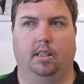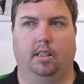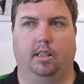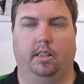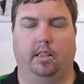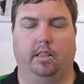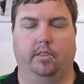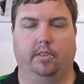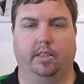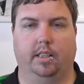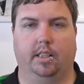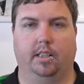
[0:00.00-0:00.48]

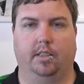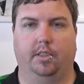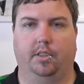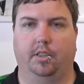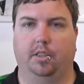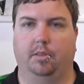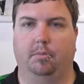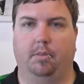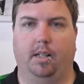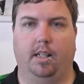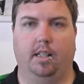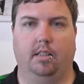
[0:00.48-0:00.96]
Obviously
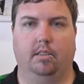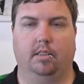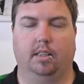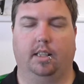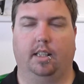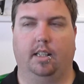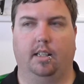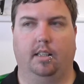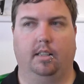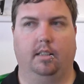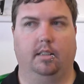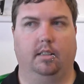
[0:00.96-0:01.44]
2 males are
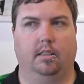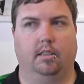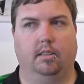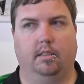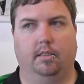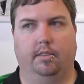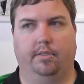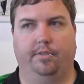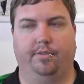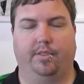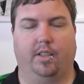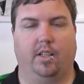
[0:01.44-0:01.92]
going to
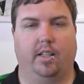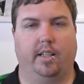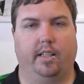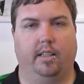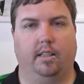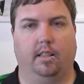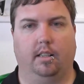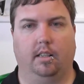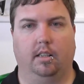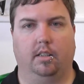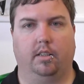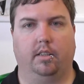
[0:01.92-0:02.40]
fight
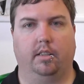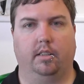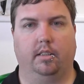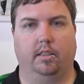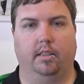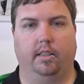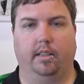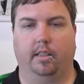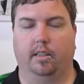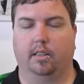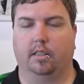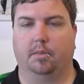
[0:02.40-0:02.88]
a
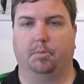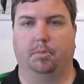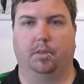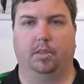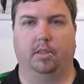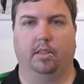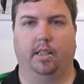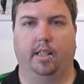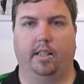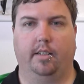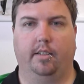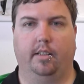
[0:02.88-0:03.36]
lot in a
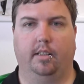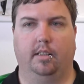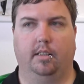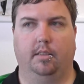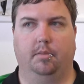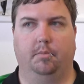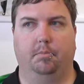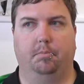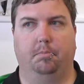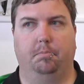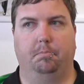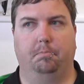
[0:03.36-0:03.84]
small area.
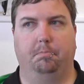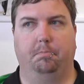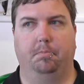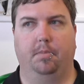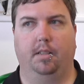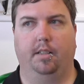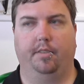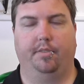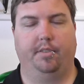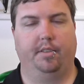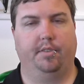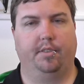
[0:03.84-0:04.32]

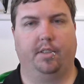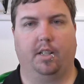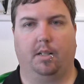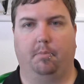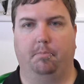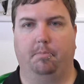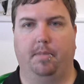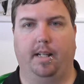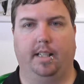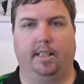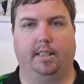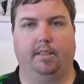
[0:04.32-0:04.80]
If you've got a
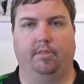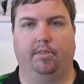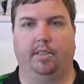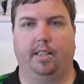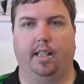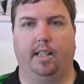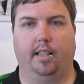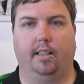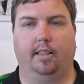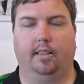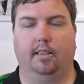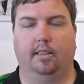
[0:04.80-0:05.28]
massive
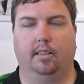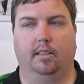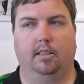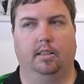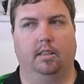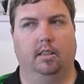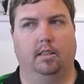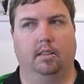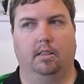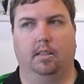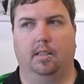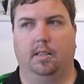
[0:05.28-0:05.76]
tank,
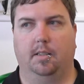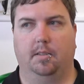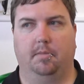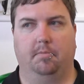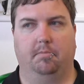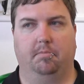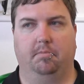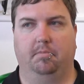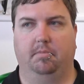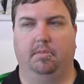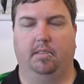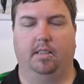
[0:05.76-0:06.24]

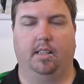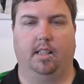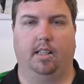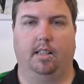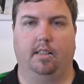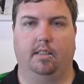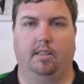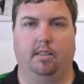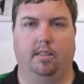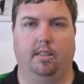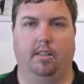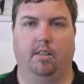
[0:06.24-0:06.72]

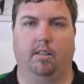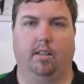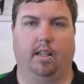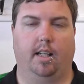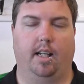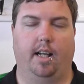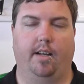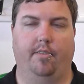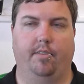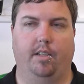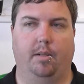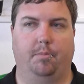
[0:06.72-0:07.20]
then you're not going
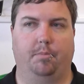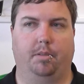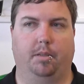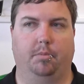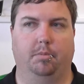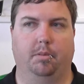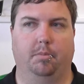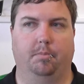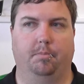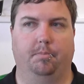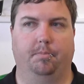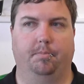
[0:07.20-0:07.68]
to have that
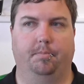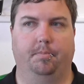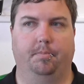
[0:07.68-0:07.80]
problem.